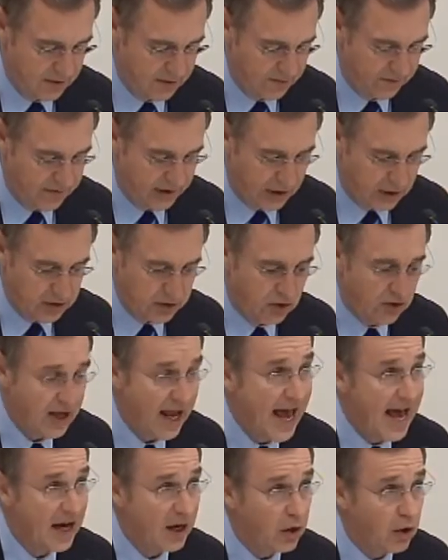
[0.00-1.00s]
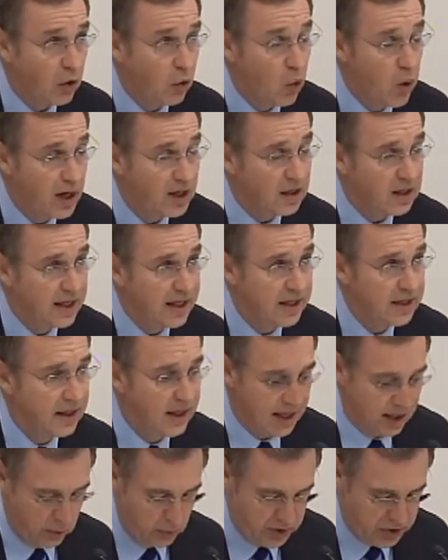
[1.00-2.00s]
Failure to act quickly
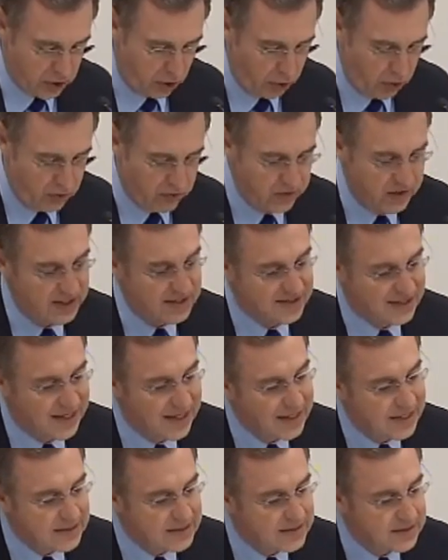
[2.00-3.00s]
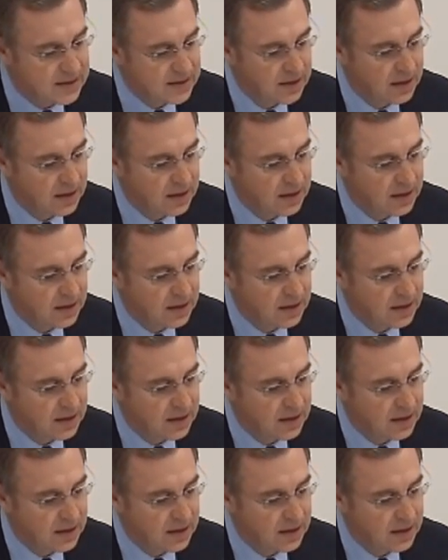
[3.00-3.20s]
and return these kids